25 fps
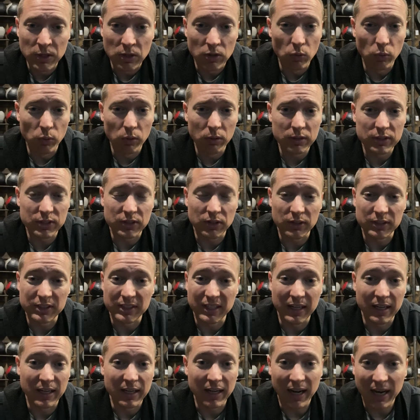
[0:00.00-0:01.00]
you really start
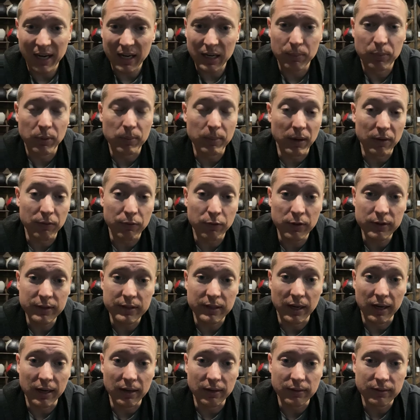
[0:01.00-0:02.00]
saying, I got to put my foot
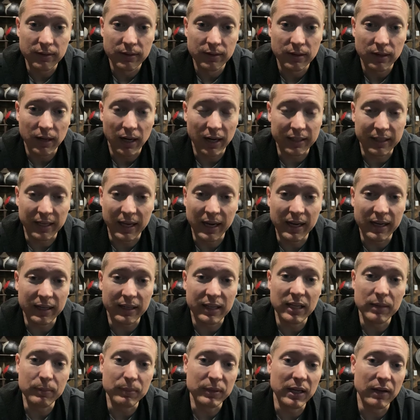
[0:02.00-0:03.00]
down. I can't
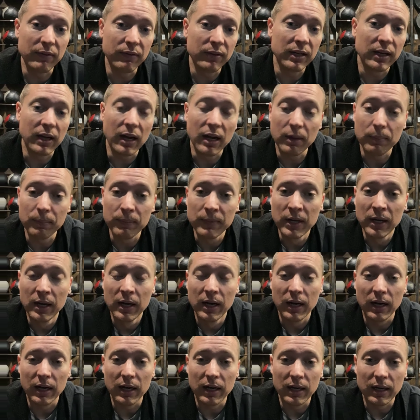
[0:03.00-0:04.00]
keep giving up,
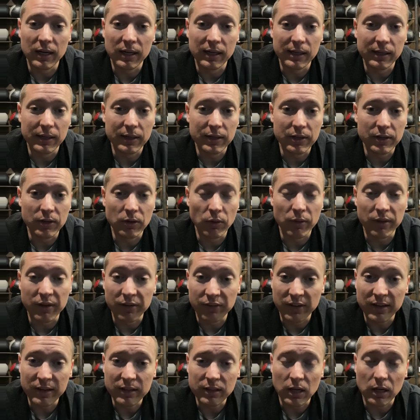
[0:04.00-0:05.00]

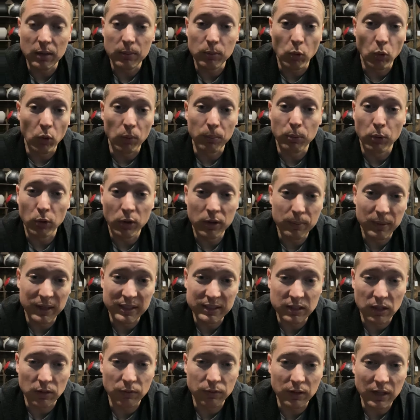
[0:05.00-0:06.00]
this income or putting
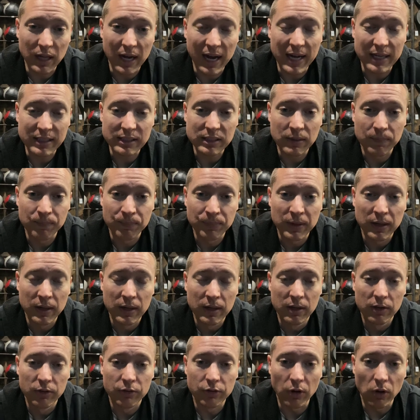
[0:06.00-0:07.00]
myself last.
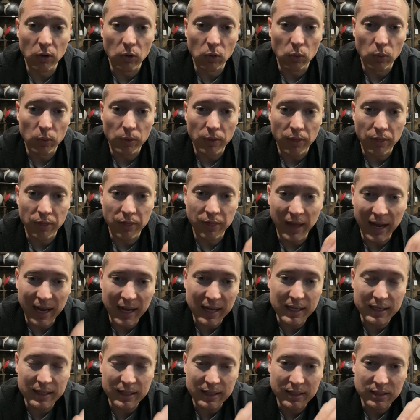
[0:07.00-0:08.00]
So
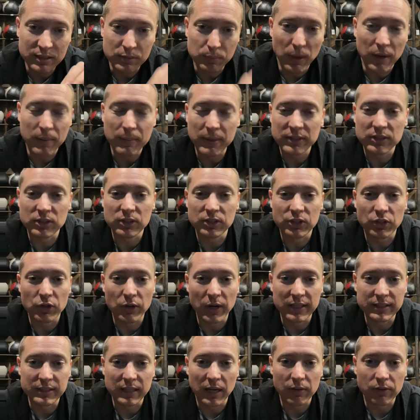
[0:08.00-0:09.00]
that is my message to you
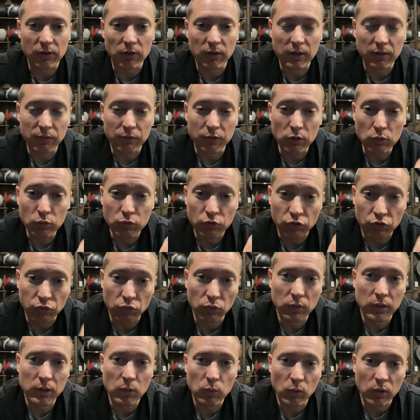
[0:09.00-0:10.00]
guys out there, that if you
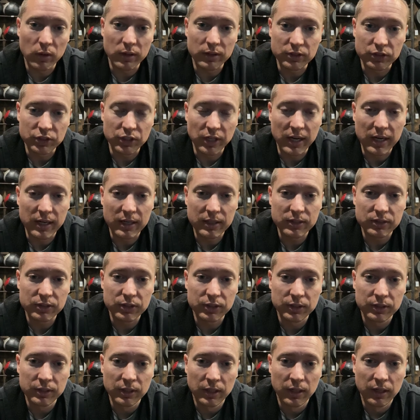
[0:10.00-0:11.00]
truly want to change